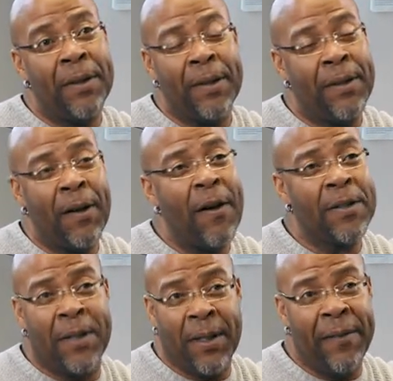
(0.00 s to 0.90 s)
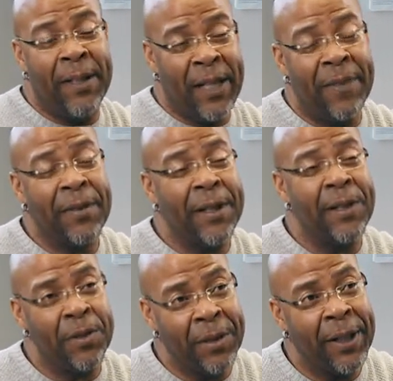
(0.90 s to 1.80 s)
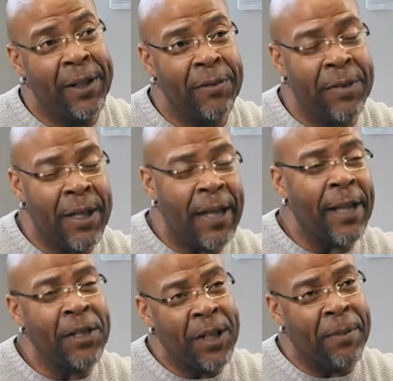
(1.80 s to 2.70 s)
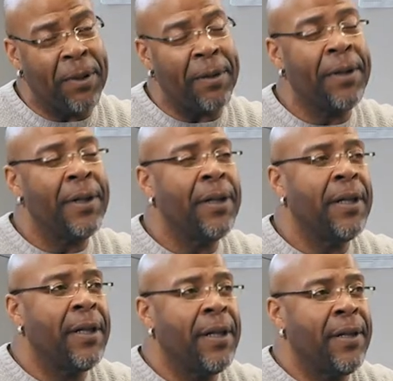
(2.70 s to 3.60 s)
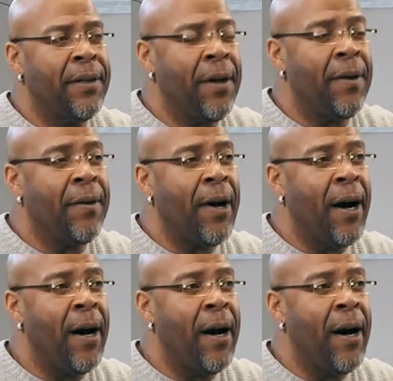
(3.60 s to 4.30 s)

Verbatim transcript: and the cost of living even in New England was a lot cheaper. You know,